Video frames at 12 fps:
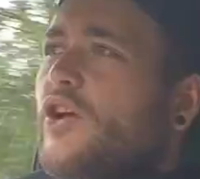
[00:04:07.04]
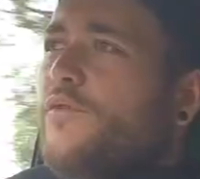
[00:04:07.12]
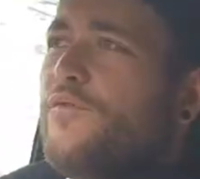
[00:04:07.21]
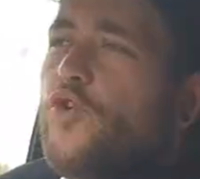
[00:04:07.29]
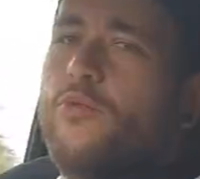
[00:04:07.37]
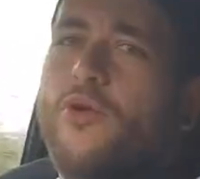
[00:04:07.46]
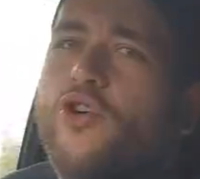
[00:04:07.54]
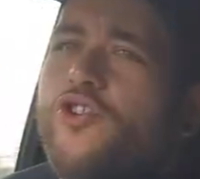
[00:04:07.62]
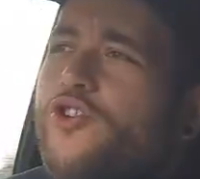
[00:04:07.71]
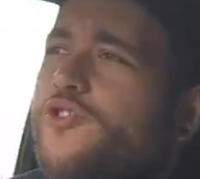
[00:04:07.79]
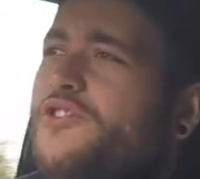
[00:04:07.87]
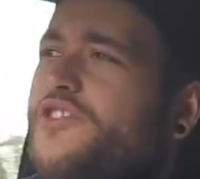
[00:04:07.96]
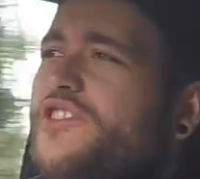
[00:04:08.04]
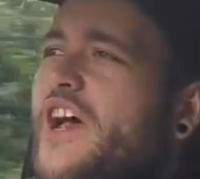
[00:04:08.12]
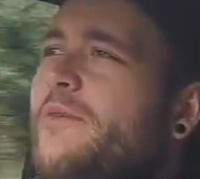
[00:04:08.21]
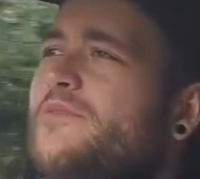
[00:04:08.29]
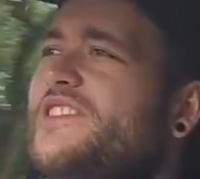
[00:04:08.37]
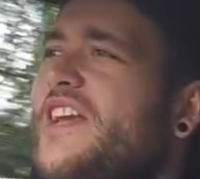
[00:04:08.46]
Full Mongoose
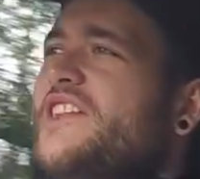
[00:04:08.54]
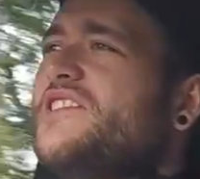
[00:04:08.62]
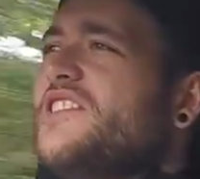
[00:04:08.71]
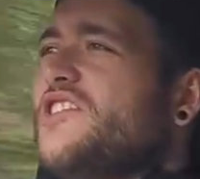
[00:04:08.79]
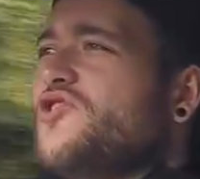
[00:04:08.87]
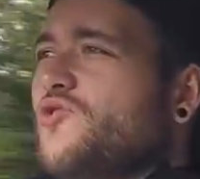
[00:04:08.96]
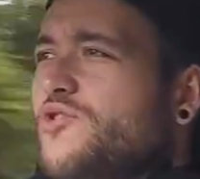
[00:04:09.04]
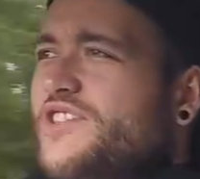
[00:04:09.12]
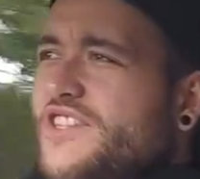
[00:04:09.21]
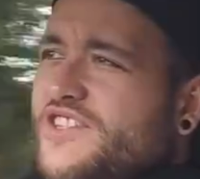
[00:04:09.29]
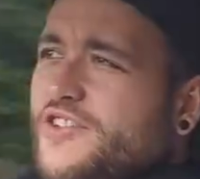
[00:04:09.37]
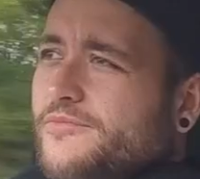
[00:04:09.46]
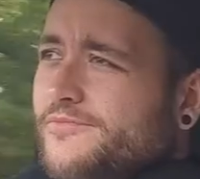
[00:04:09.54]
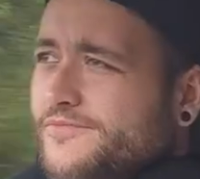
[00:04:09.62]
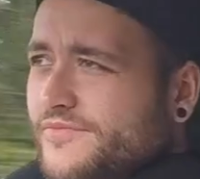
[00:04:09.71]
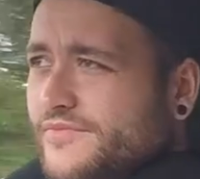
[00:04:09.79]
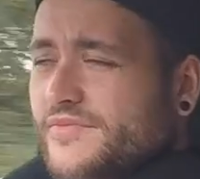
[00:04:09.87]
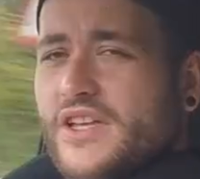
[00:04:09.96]
stainless steel exhaust
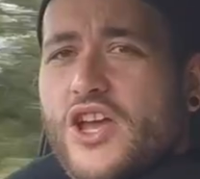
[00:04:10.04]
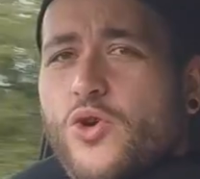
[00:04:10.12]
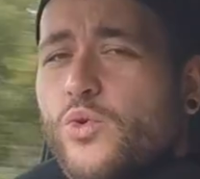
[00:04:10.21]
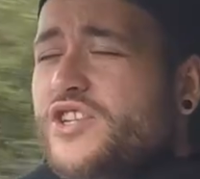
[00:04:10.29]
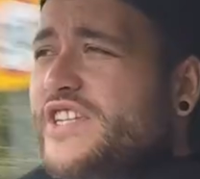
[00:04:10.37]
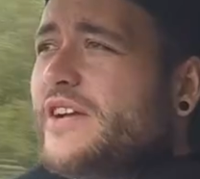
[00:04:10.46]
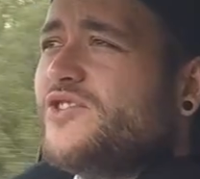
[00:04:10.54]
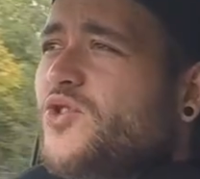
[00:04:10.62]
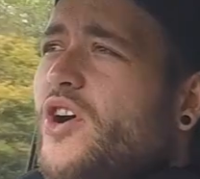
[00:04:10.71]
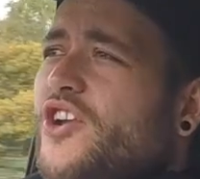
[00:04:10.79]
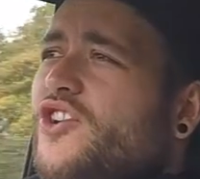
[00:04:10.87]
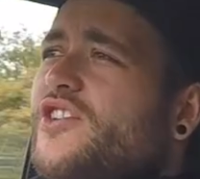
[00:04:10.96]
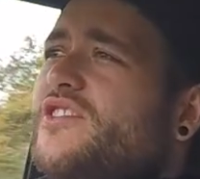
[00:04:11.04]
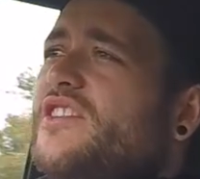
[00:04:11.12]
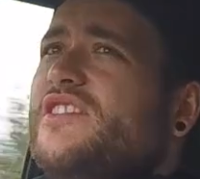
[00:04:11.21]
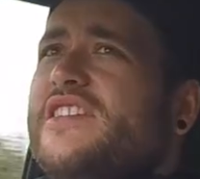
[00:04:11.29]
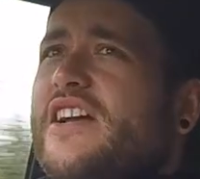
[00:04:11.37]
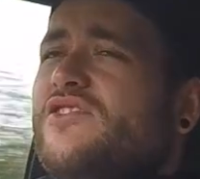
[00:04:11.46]
system, which sounds quite good.
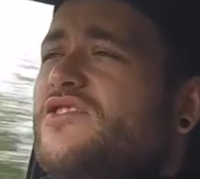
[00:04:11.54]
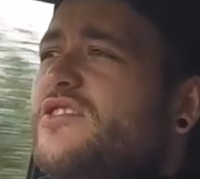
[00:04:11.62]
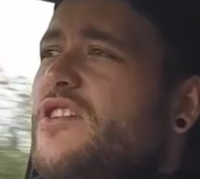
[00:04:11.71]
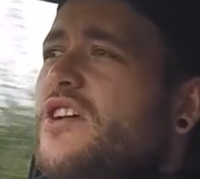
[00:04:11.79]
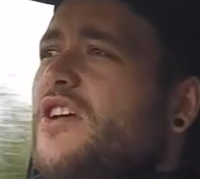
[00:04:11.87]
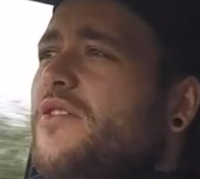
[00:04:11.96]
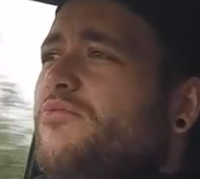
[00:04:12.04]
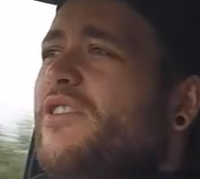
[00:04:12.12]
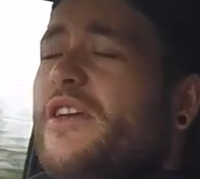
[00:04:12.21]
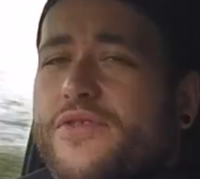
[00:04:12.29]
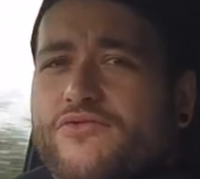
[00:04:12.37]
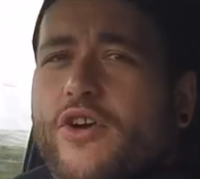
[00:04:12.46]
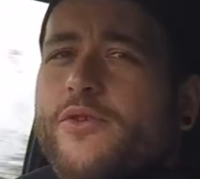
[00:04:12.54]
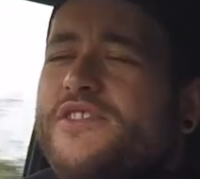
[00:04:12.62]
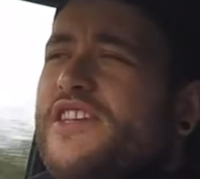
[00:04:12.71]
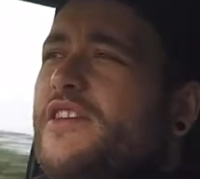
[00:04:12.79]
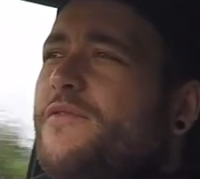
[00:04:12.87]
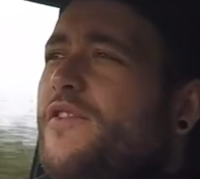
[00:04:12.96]
It sounds pretty
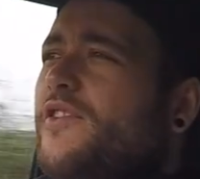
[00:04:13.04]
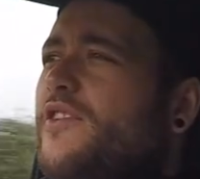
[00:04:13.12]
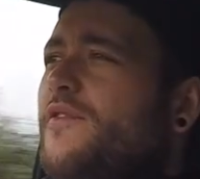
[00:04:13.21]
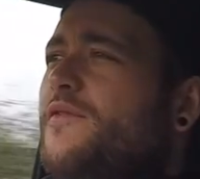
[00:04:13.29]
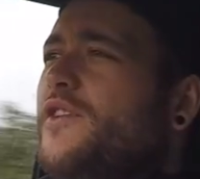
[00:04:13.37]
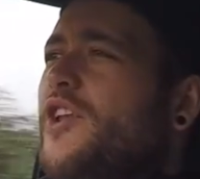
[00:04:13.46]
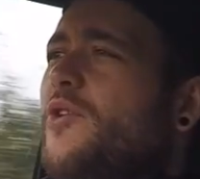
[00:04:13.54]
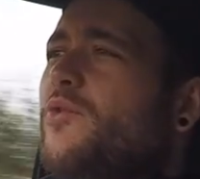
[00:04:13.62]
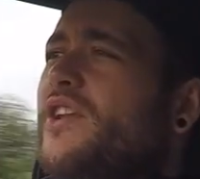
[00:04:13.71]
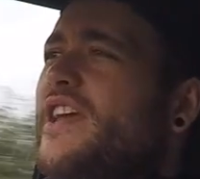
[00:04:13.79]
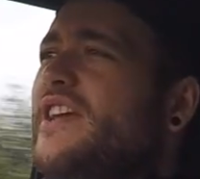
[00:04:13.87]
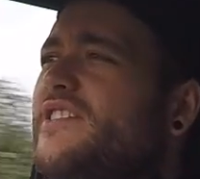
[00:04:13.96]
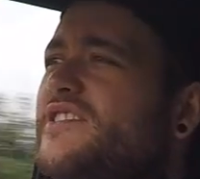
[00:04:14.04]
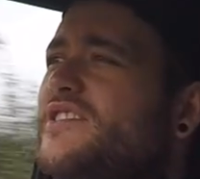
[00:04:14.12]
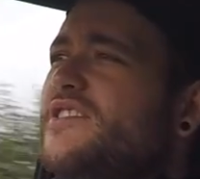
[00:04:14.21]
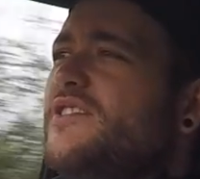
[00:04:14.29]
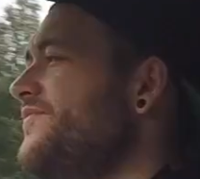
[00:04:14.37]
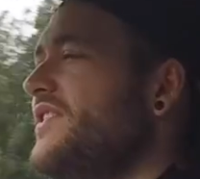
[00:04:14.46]
throaty for you know what it is.